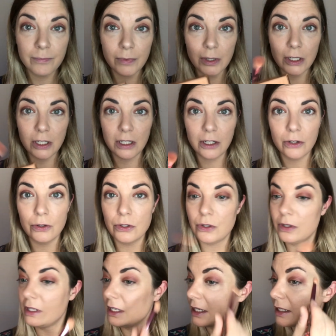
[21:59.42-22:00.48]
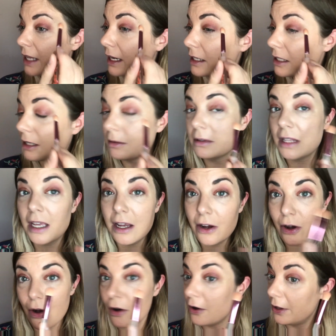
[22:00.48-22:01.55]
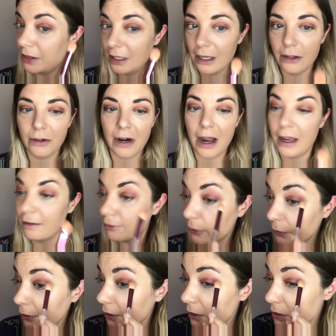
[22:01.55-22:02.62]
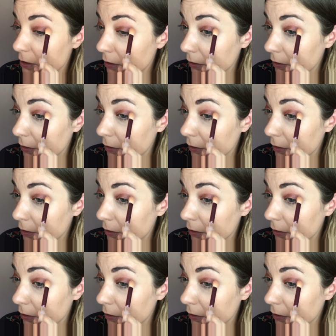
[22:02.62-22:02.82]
gonna go do the exact same thing on the other eye, of course.